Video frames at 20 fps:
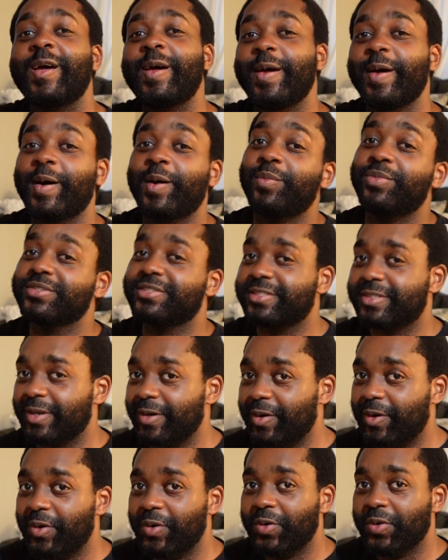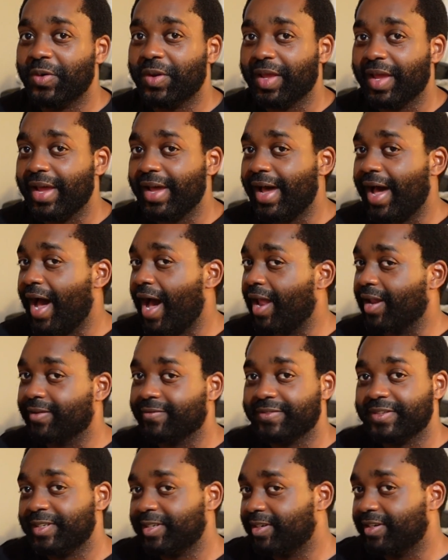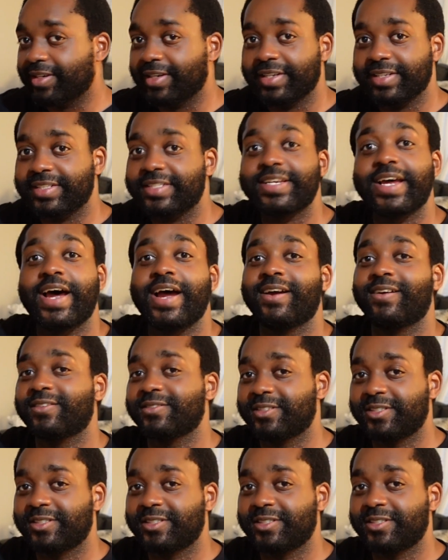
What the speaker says: episode out of the entire